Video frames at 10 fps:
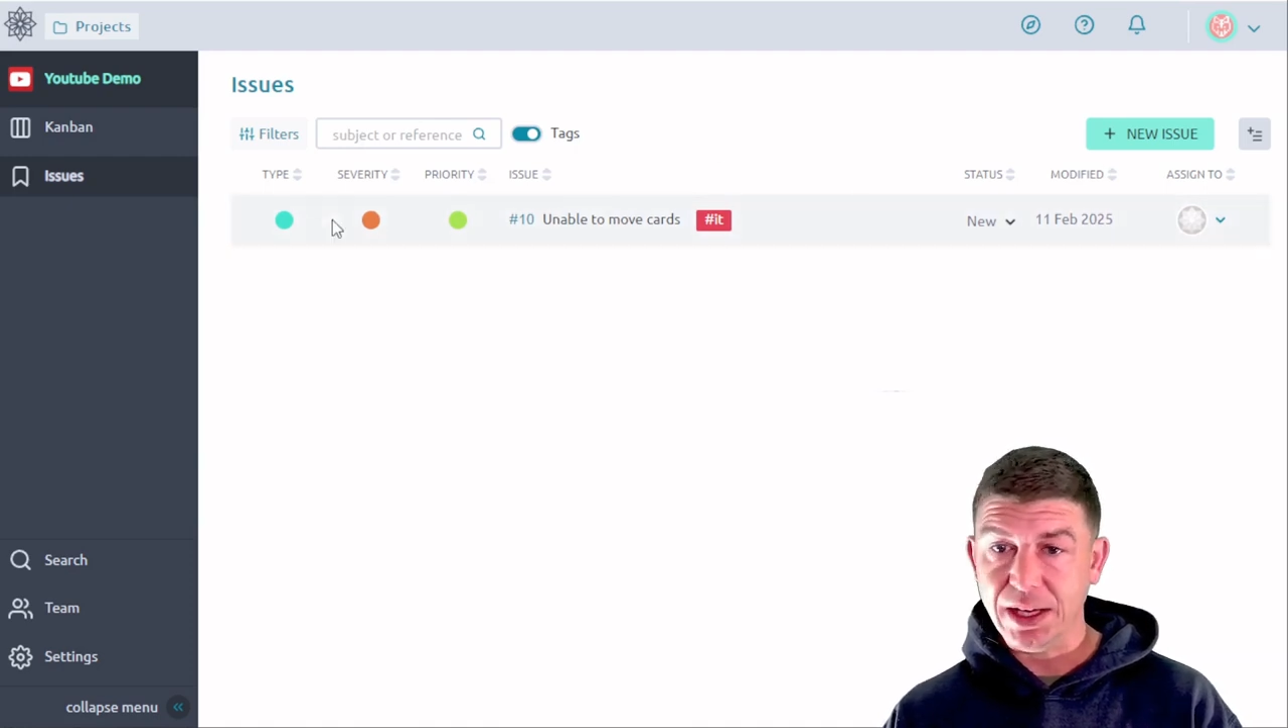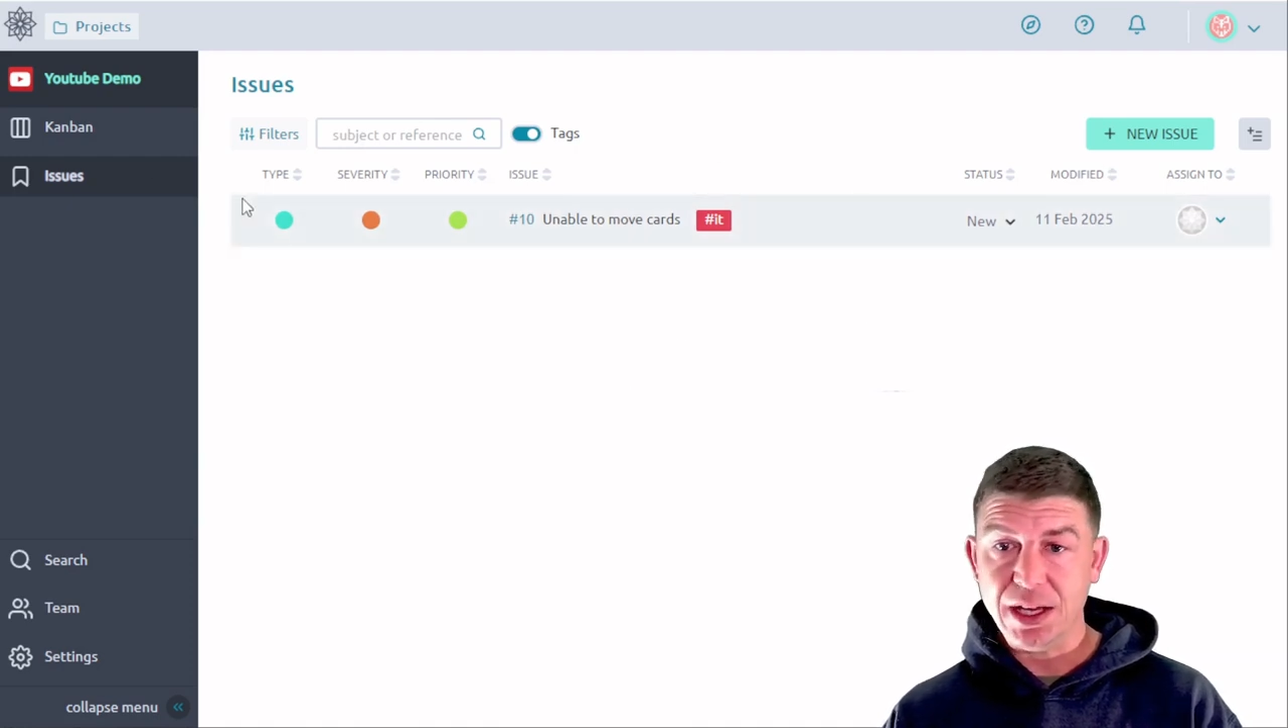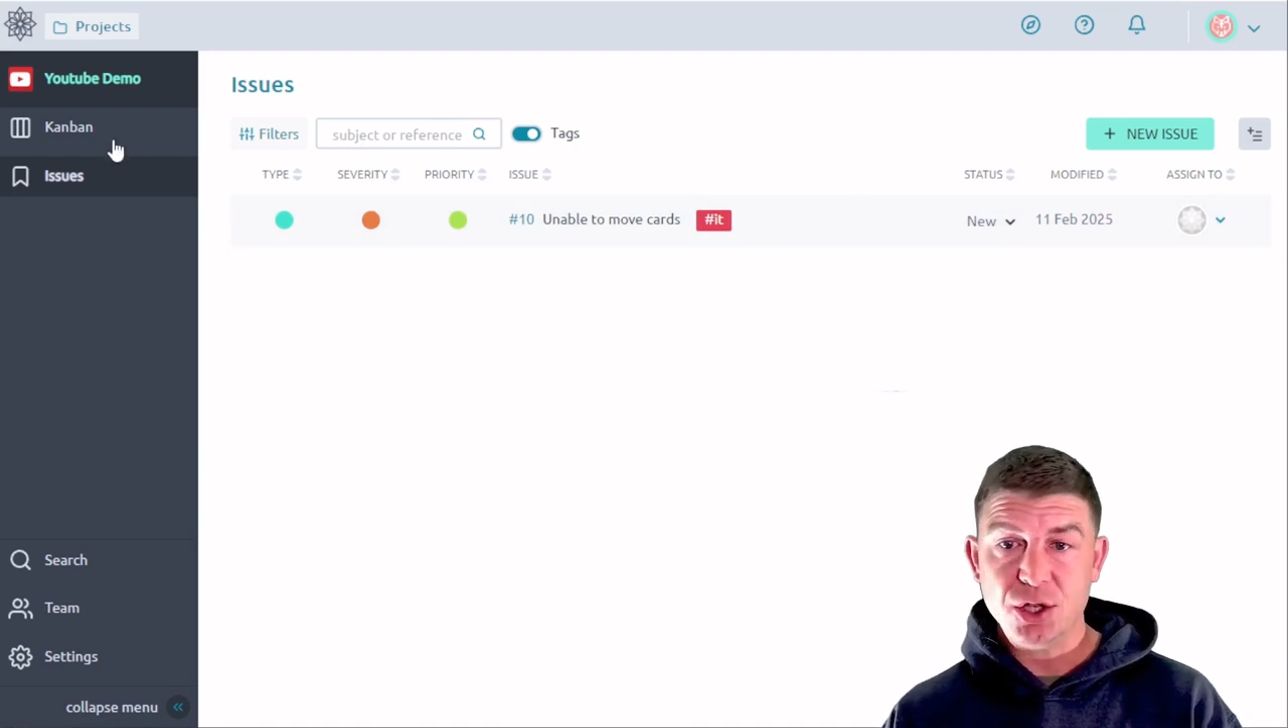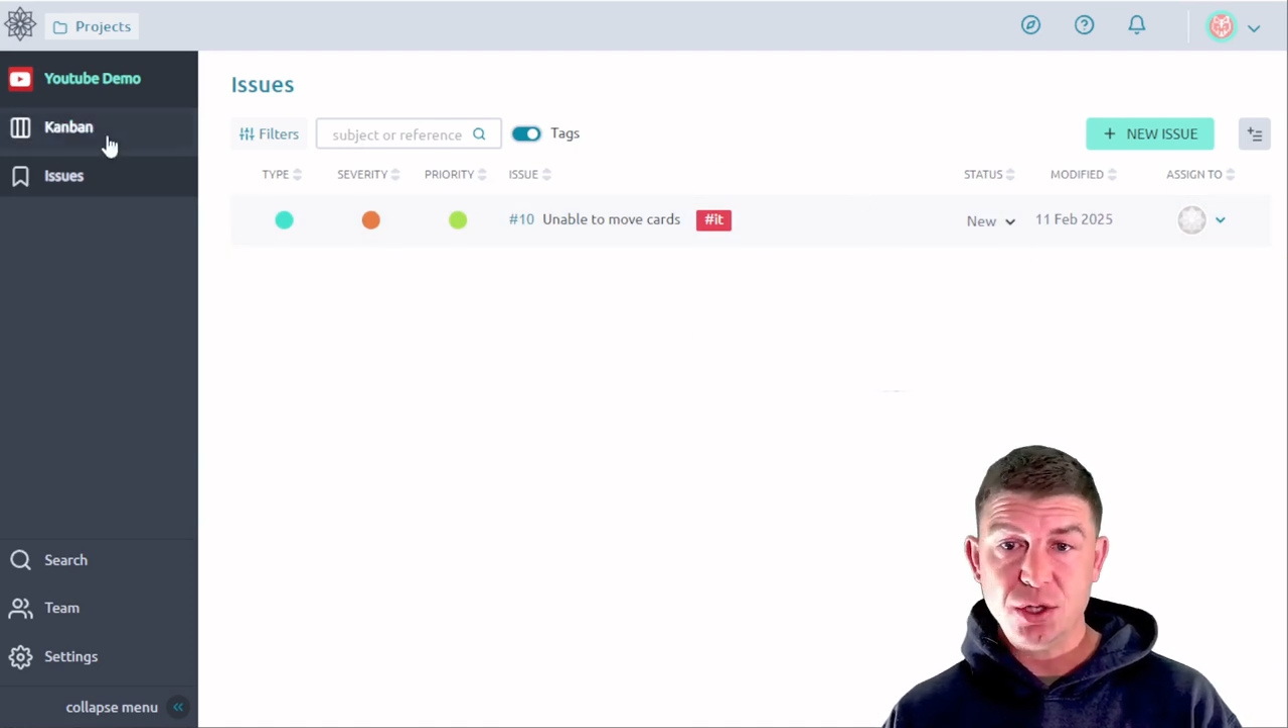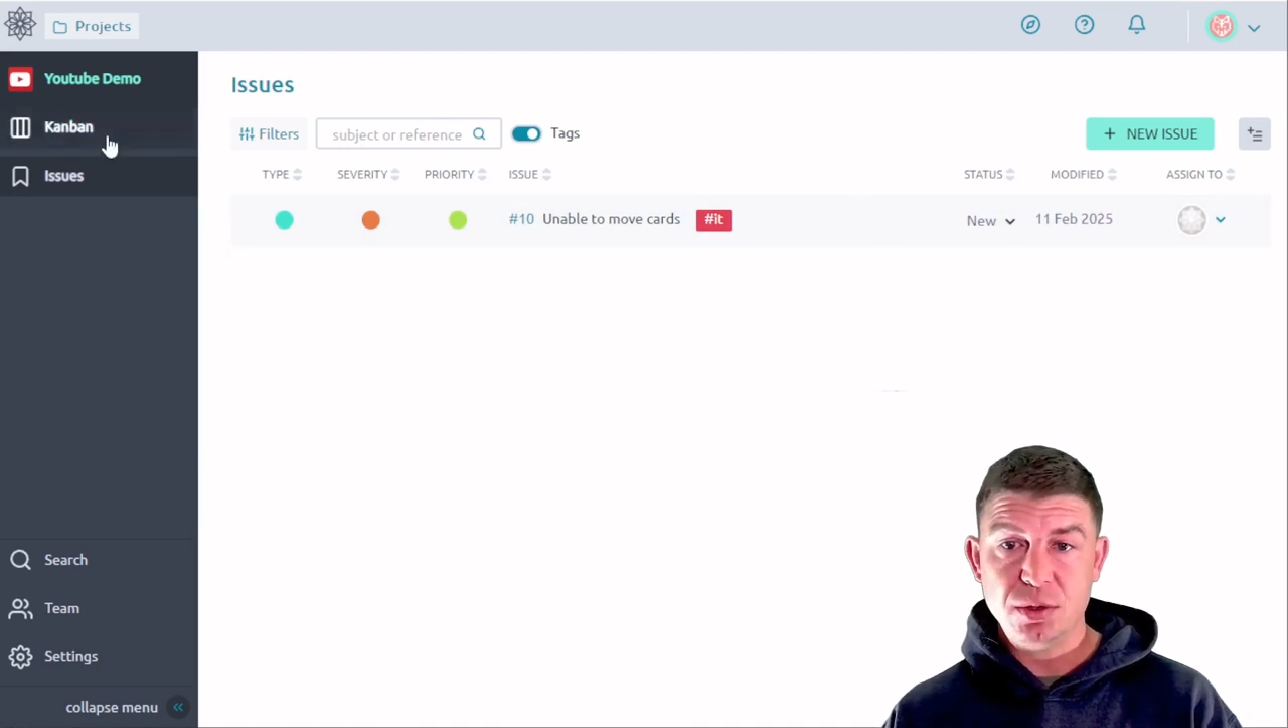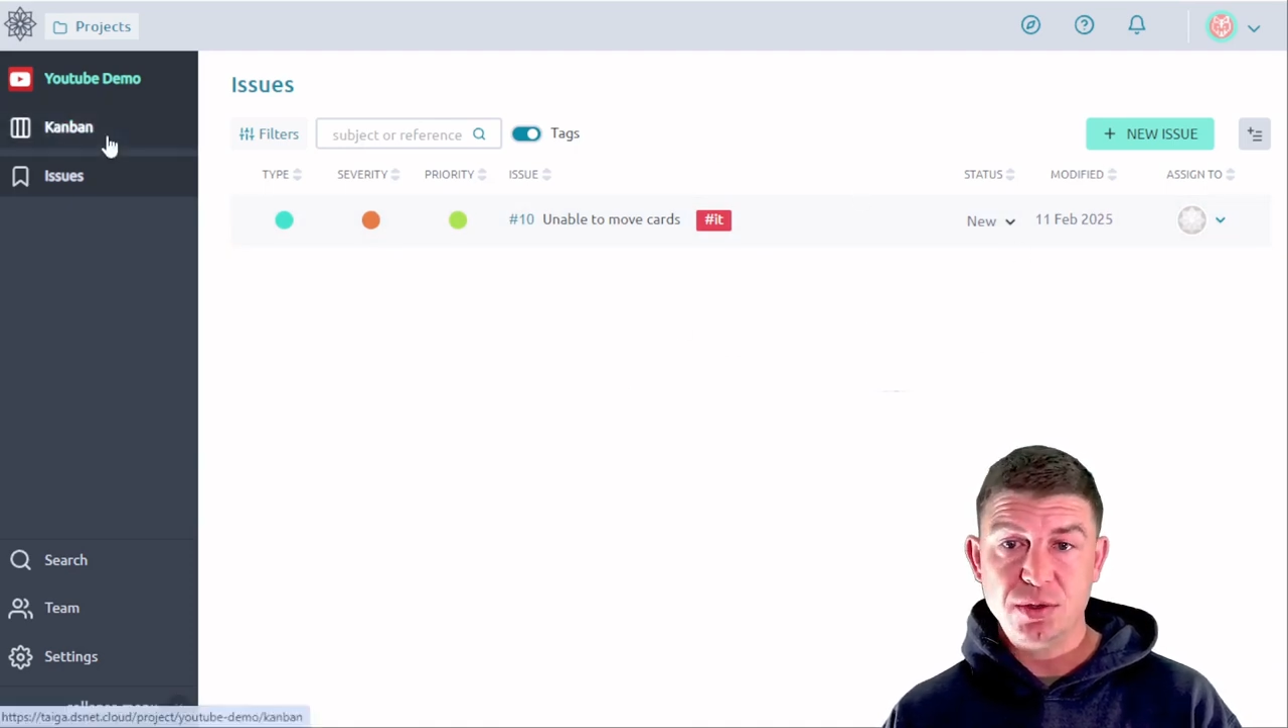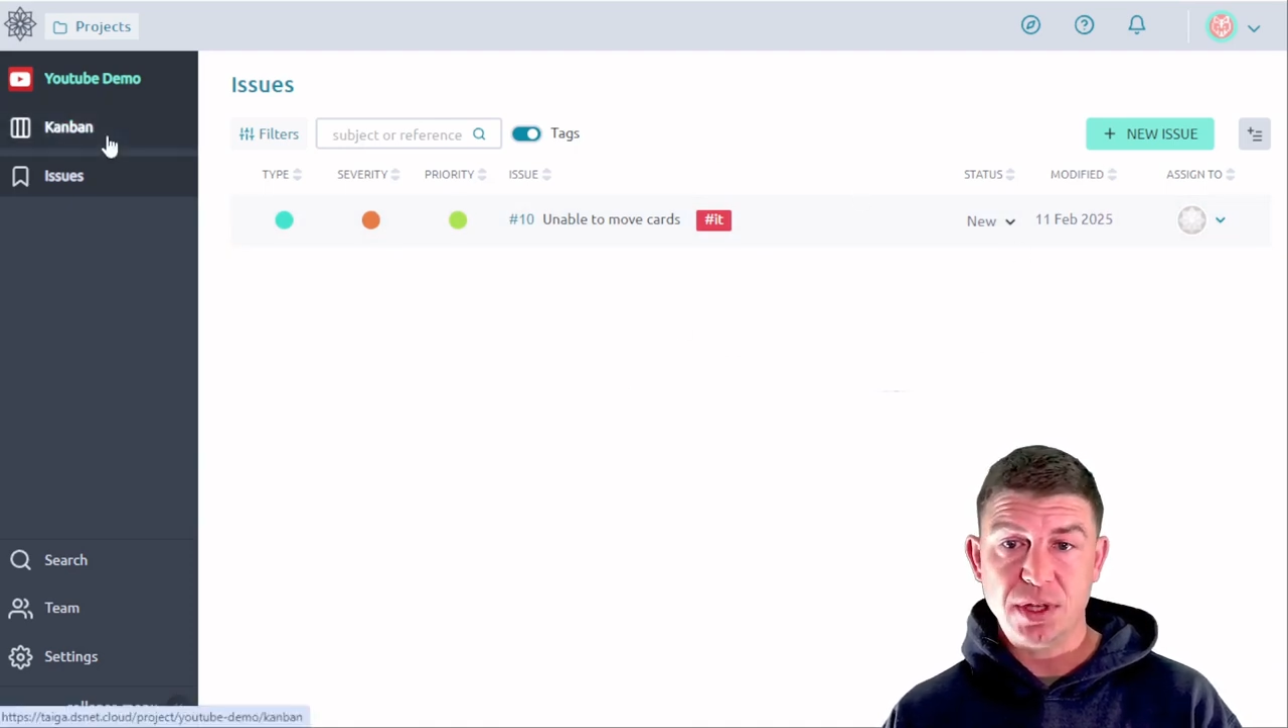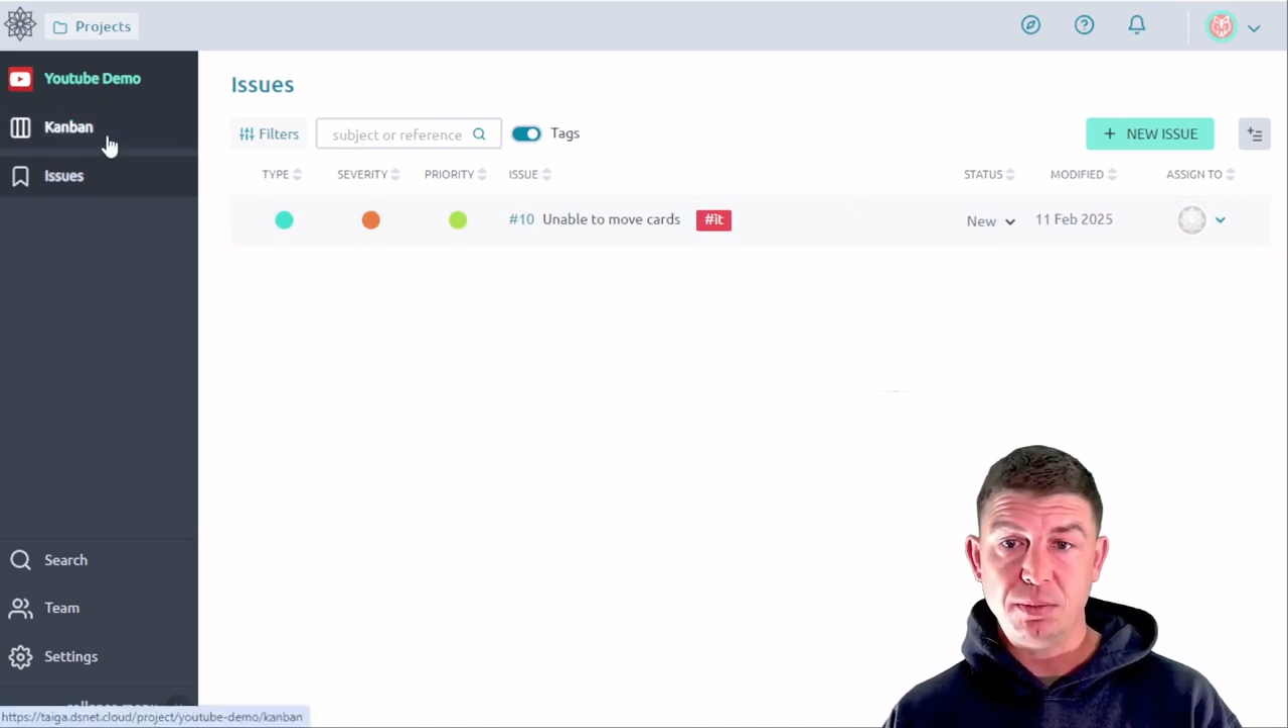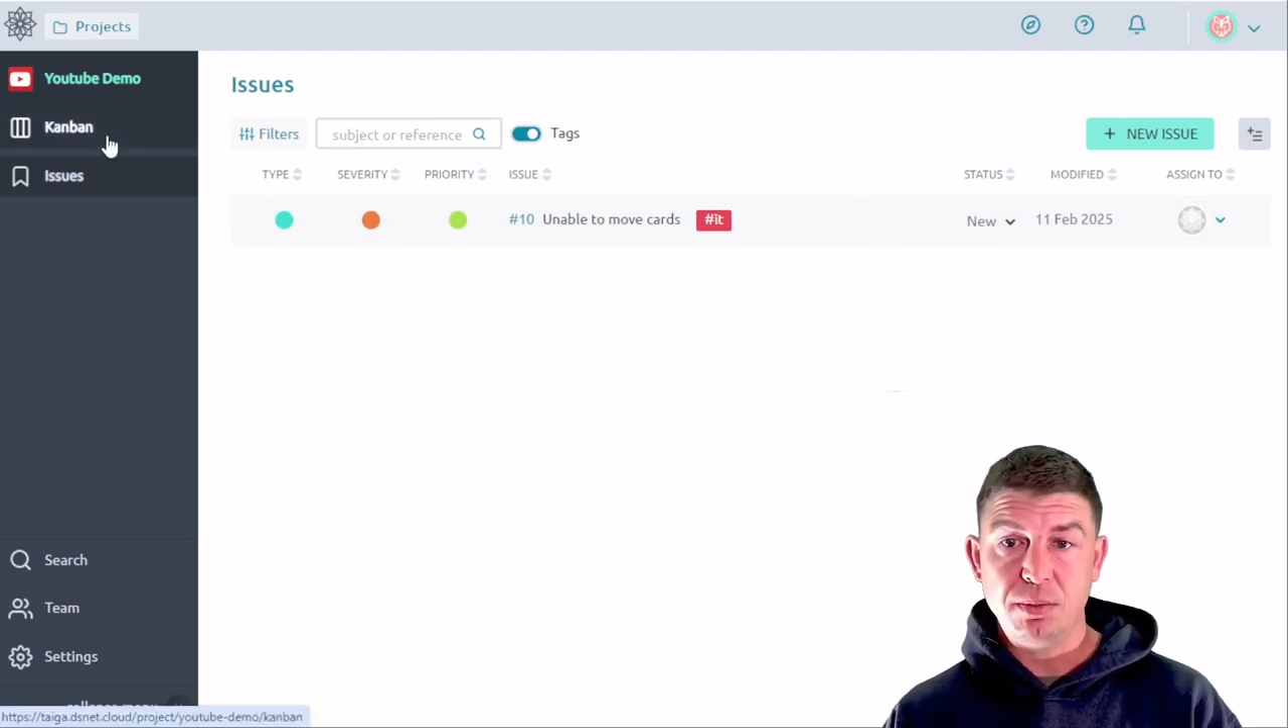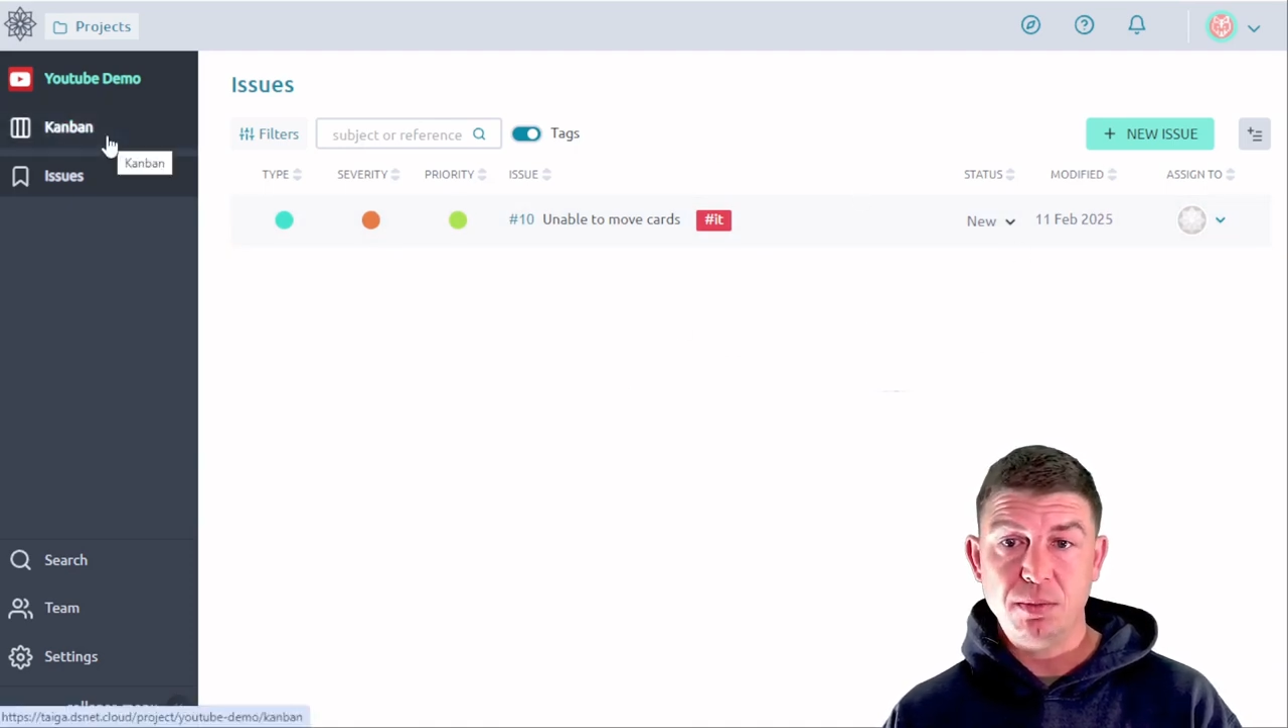issues that